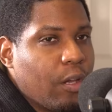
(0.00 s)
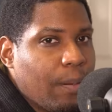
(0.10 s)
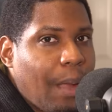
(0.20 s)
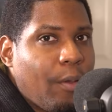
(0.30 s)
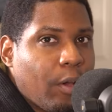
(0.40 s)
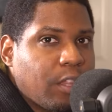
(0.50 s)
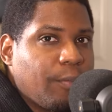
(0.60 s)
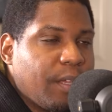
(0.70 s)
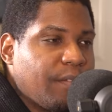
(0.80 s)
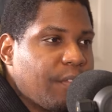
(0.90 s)
you'll probably want
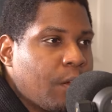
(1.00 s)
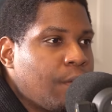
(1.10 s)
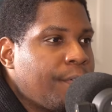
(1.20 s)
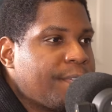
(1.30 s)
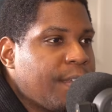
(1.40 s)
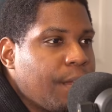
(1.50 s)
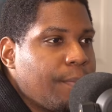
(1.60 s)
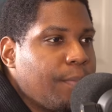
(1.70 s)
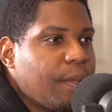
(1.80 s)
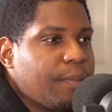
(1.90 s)
three of those.
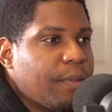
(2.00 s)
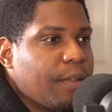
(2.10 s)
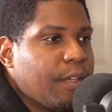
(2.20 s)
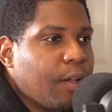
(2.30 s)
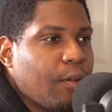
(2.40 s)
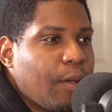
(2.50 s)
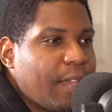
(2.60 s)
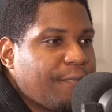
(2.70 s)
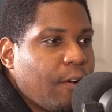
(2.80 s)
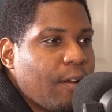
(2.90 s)
But you know,
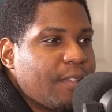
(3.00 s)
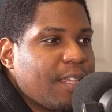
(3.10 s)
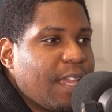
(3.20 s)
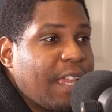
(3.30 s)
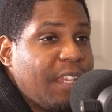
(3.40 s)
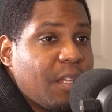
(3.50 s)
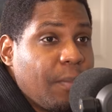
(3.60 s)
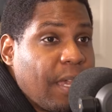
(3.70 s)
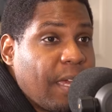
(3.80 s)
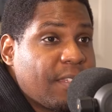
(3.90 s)
as far as in
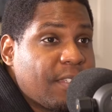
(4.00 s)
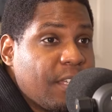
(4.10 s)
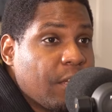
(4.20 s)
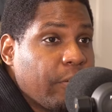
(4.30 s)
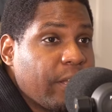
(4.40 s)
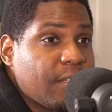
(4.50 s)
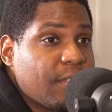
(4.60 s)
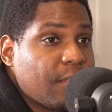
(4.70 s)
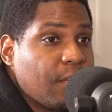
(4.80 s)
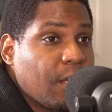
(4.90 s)
demand
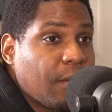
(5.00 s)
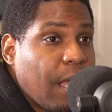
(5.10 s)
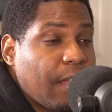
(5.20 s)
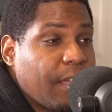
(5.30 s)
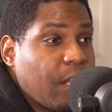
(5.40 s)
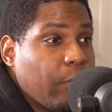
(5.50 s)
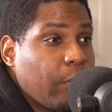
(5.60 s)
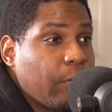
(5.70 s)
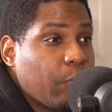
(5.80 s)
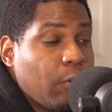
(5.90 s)
secrets, you can kind of get away with